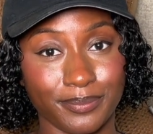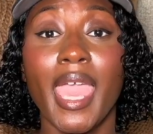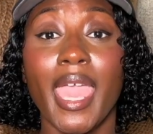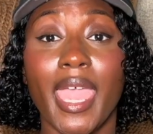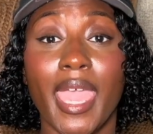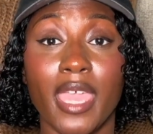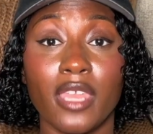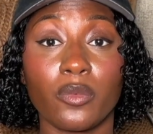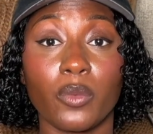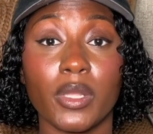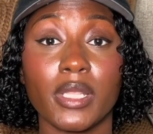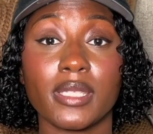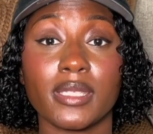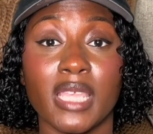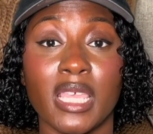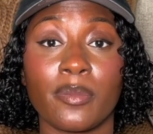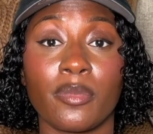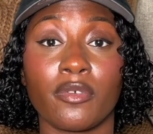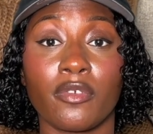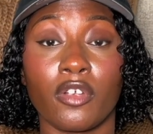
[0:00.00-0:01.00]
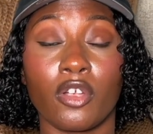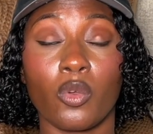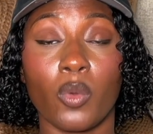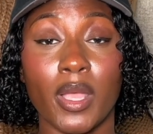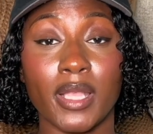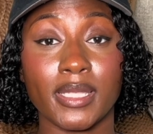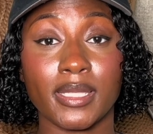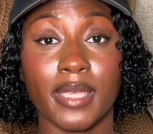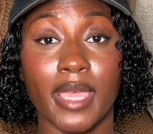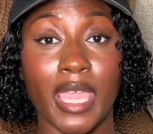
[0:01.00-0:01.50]
And when sample
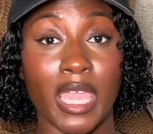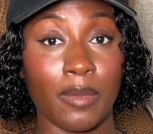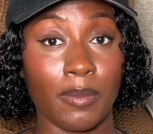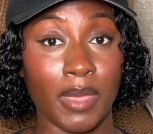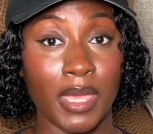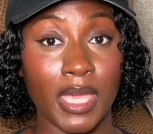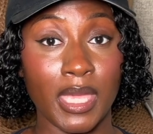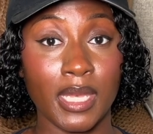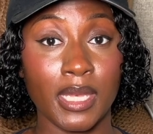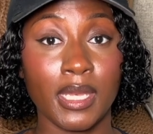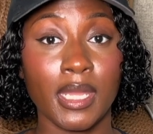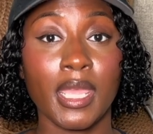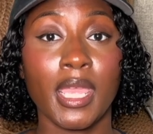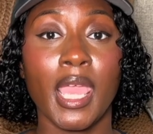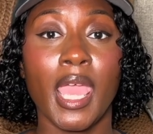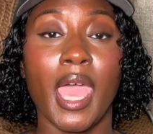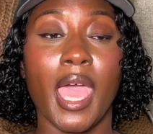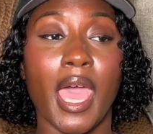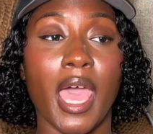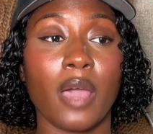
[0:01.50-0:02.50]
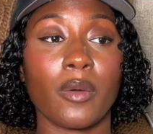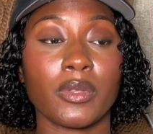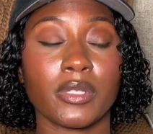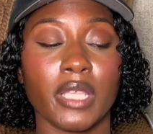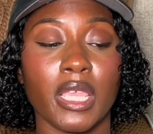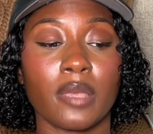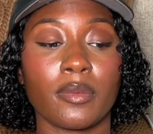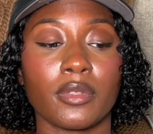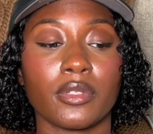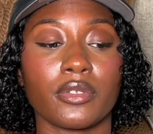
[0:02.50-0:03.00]
requests came in, I was
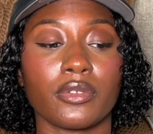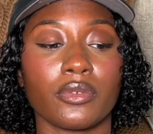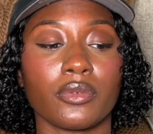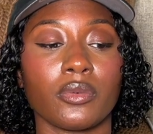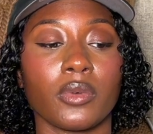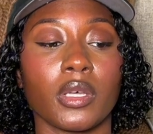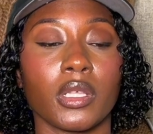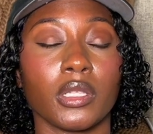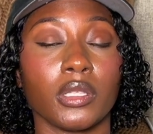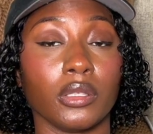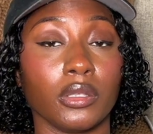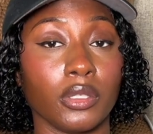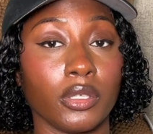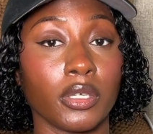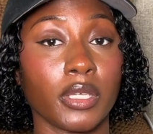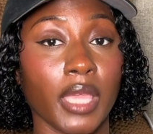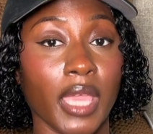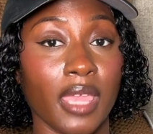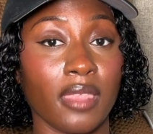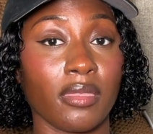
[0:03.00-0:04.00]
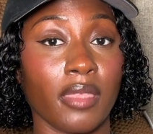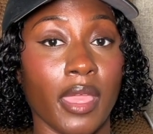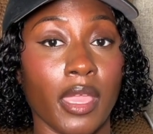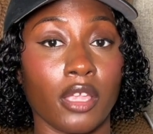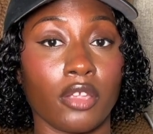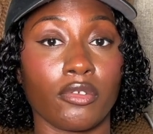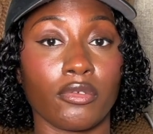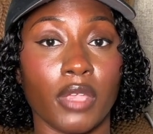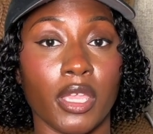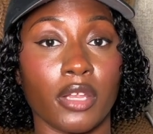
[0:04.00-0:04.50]
able to look at that
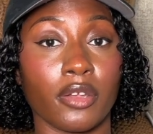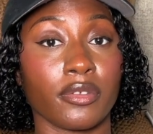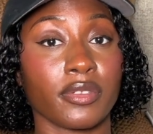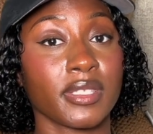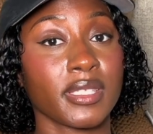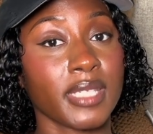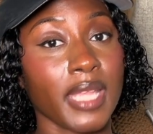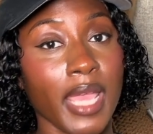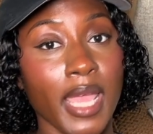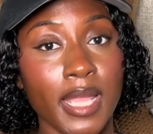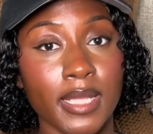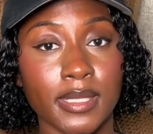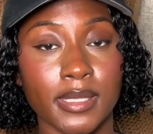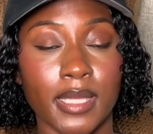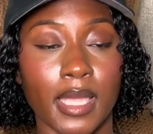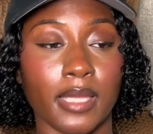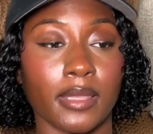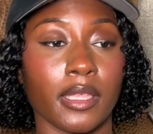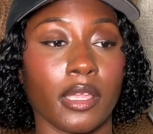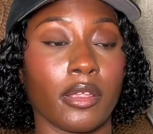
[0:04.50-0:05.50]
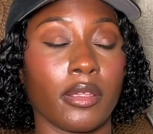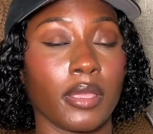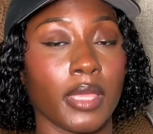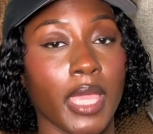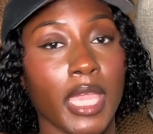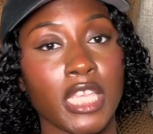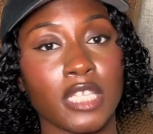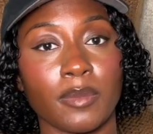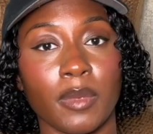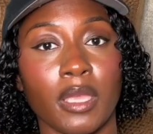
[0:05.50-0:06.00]
creator's stats, like their
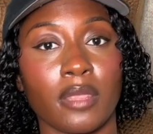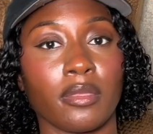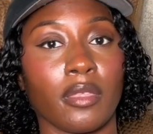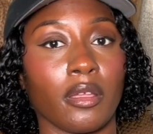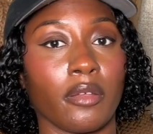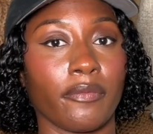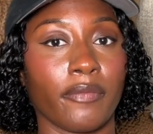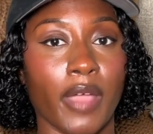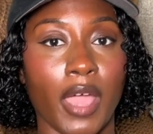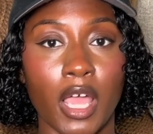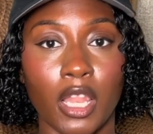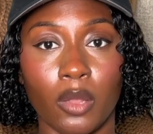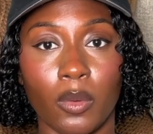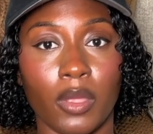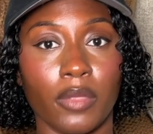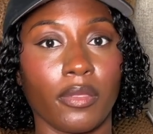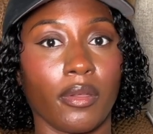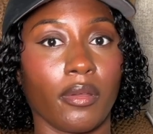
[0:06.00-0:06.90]
engagement, their following, their